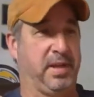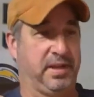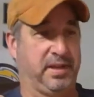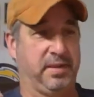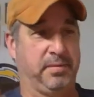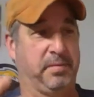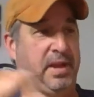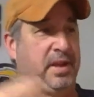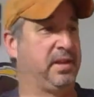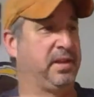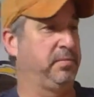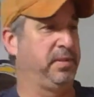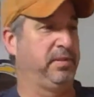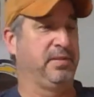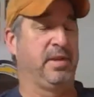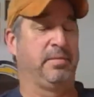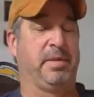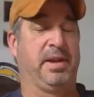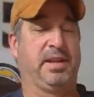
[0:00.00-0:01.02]
it or
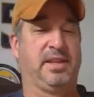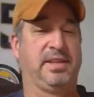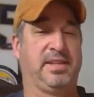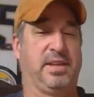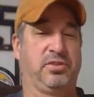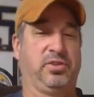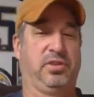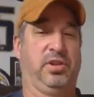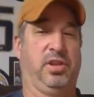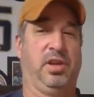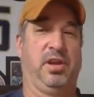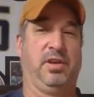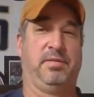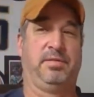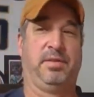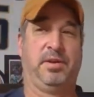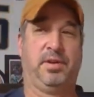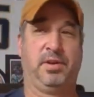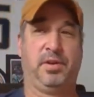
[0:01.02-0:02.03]
not, my kids actually
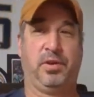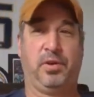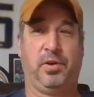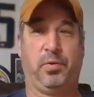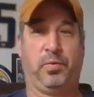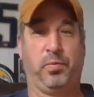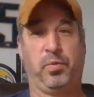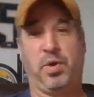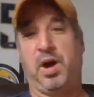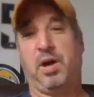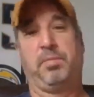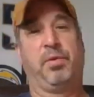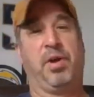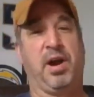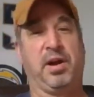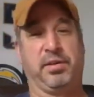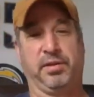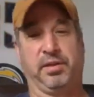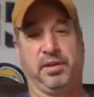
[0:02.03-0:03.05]
love raw
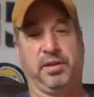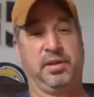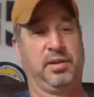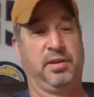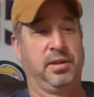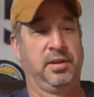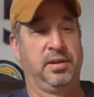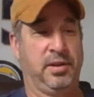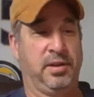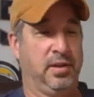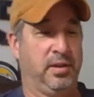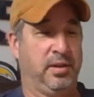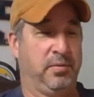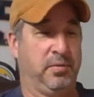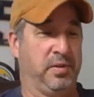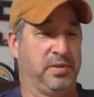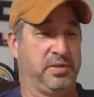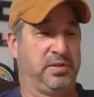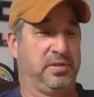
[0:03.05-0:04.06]
broccoli,
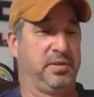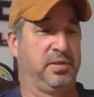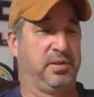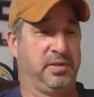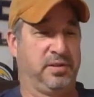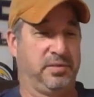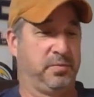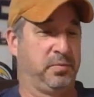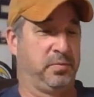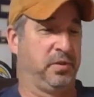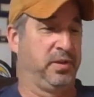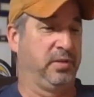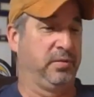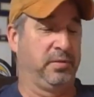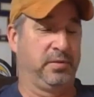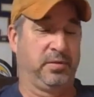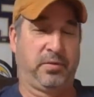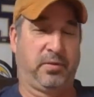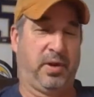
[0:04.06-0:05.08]
which is really
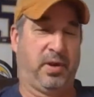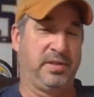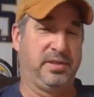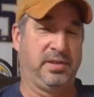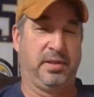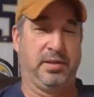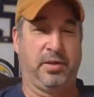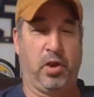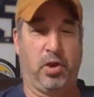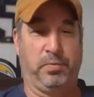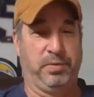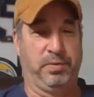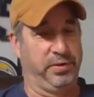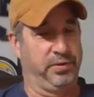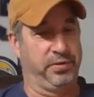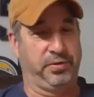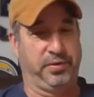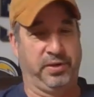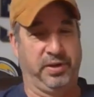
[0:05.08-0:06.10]
crazy. They call them
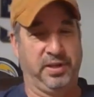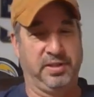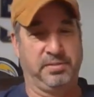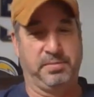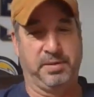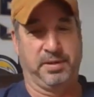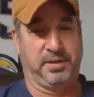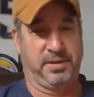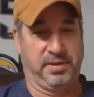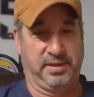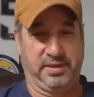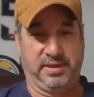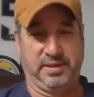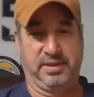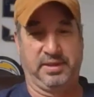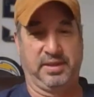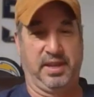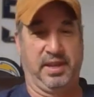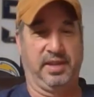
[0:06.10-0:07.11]
little trees, but
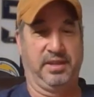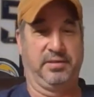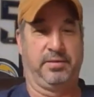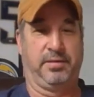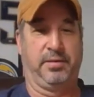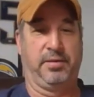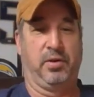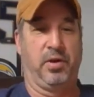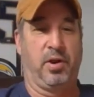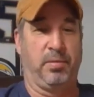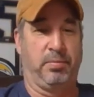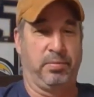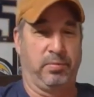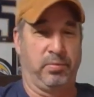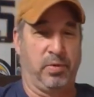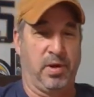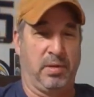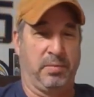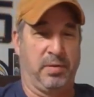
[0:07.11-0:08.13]
they eat
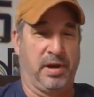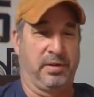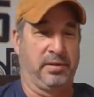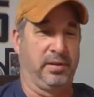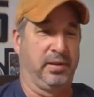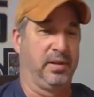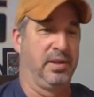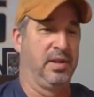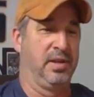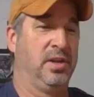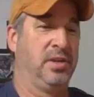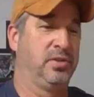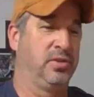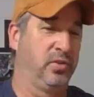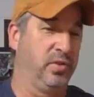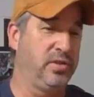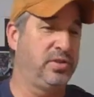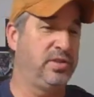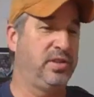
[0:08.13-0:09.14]
raw broccoli. So
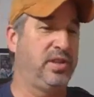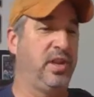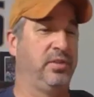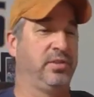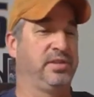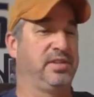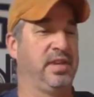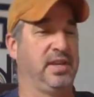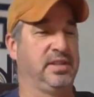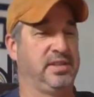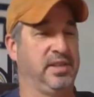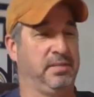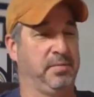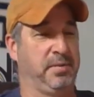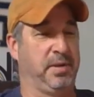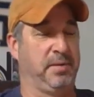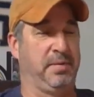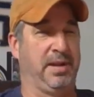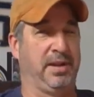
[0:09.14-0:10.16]
those are the healthy snacks that
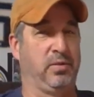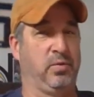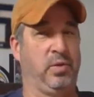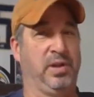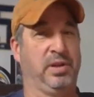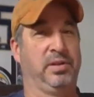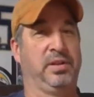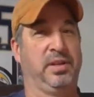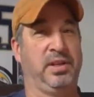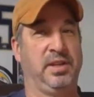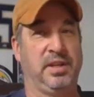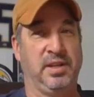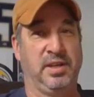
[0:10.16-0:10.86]
can be made quickly.